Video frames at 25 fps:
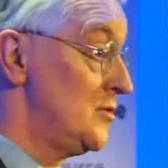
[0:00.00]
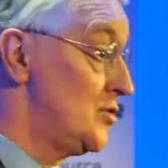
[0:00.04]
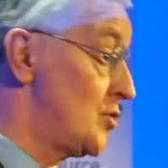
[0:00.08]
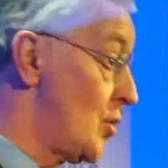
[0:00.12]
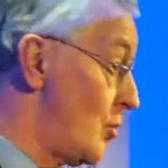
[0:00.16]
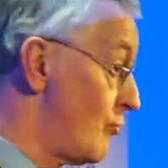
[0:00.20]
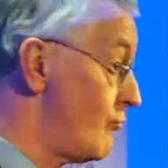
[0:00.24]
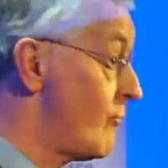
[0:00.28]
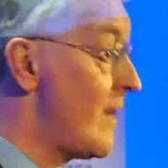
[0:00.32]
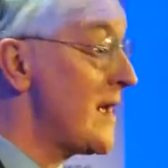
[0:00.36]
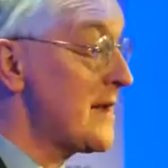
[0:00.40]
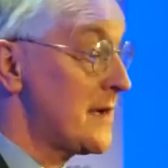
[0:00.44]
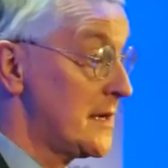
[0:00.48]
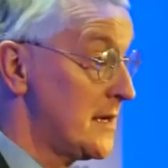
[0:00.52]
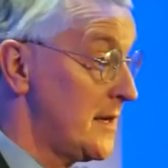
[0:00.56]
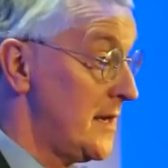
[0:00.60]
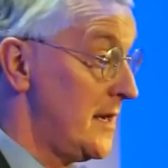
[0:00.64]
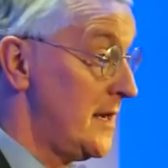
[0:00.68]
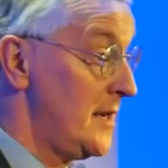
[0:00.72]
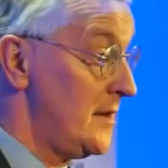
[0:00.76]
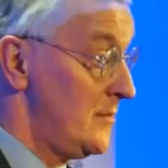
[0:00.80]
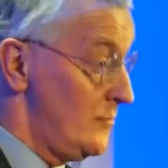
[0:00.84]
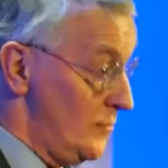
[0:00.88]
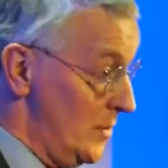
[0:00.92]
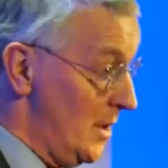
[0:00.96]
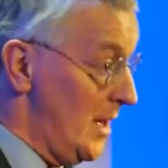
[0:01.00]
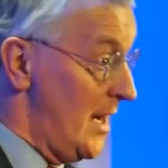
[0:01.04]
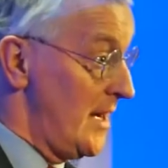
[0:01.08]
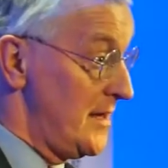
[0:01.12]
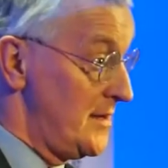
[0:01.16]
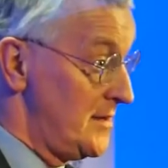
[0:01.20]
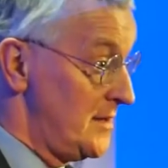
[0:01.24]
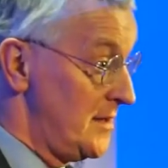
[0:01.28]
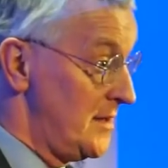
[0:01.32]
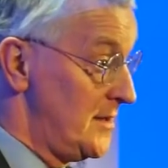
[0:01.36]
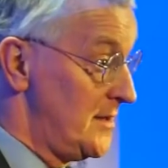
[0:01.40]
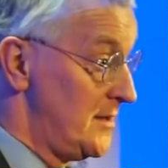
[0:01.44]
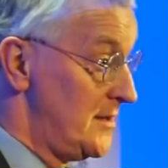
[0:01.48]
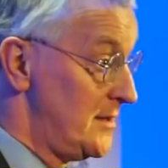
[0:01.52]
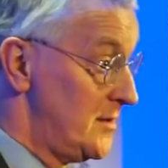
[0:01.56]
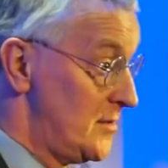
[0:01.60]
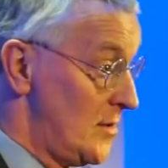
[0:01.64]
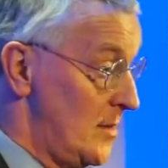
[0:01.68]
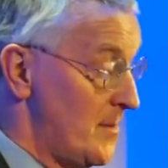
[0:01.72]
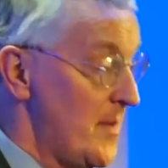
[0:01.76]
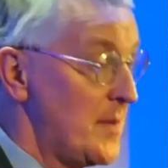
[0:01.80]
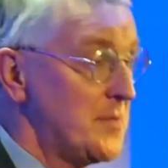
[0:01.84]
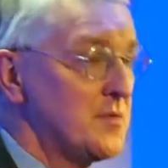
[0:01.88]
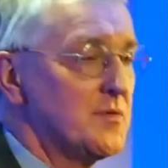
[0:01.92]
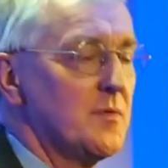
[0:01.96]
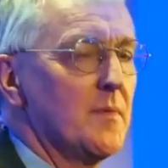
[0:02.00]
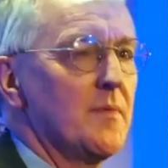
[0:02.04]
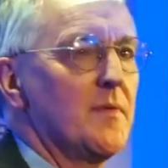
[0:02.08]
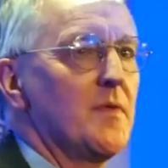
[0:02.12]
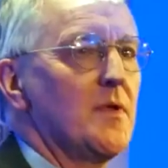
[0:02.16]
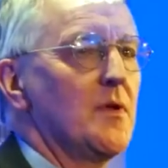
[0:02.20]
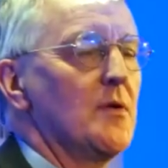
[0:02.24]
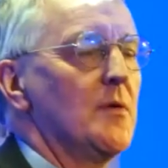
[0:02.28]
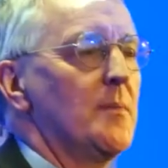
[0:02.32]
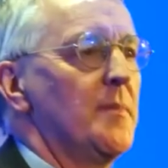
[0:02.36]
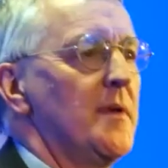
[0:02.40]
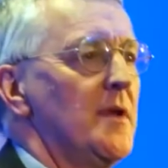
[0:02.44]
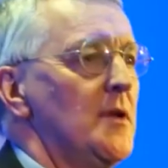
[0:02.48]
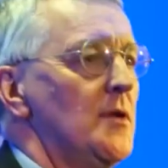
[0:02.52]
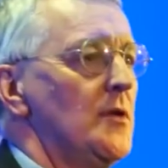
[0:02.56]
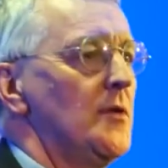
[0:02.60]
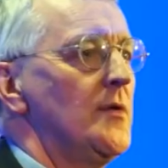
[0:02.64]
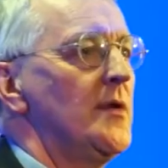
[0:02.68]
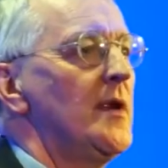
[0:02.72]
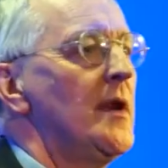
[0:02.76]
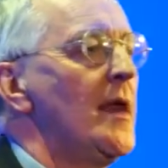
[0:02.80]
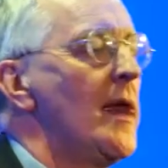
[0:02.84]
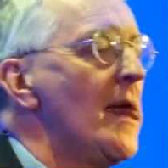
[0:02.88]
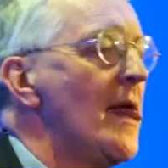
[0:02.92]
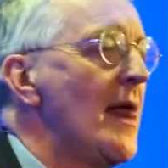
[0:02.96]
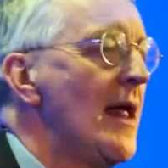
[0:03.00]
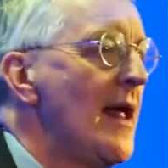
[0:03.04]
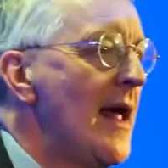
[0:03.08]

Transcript: directly related to our membership of the European Union.